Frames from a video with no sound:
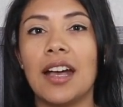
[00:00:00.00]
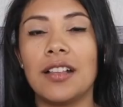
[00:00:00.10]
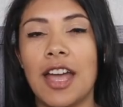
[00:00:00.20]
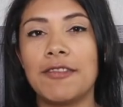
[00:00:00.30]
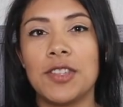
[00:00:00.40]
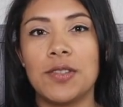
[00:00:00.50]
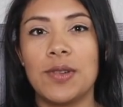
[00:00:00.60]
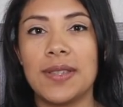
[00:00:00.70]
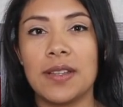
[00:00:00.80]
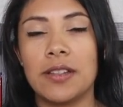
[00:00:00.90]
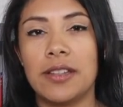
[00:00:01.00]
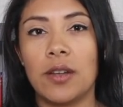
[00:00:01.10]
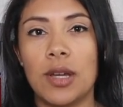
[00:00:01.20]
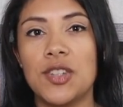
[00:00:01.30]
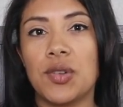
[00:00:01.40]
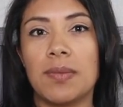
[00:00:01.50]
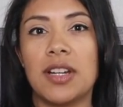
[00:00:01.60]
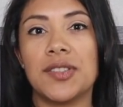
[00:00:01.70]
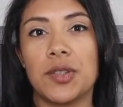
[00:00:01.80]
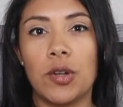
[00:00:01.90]
all you have to do is include the question
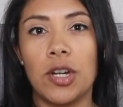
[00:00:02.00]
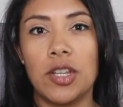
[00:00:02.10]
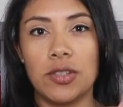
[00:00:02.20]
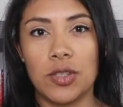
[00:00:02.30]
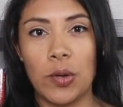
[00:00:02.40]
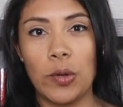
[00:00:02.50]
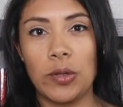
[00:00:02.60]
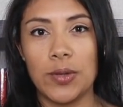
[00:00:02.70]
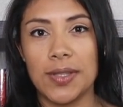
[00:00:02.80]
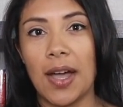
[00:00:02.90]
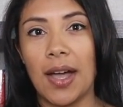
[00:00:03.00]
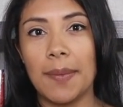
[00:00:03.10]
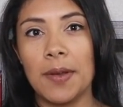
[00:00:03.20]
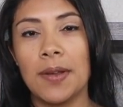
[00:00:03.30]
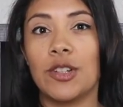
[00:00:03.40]
marks or your tone goes up,